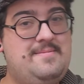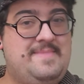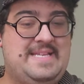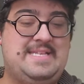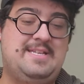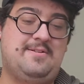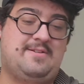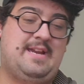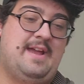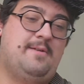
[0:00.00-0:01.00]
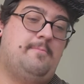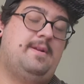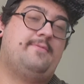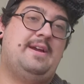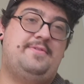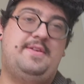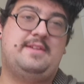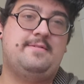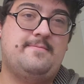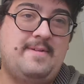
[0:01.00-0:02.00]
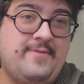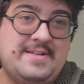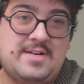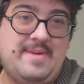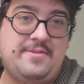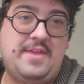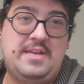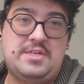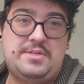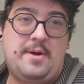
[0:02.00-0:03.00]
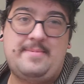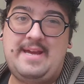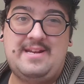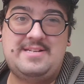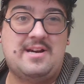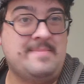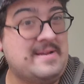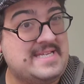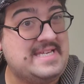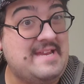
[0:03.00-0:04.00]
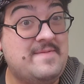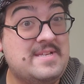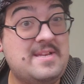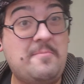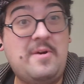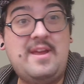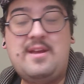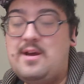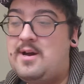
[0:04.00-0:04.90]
still, kind of whenever I talk about Thane, just know I'm kind of talking about Steve in some way.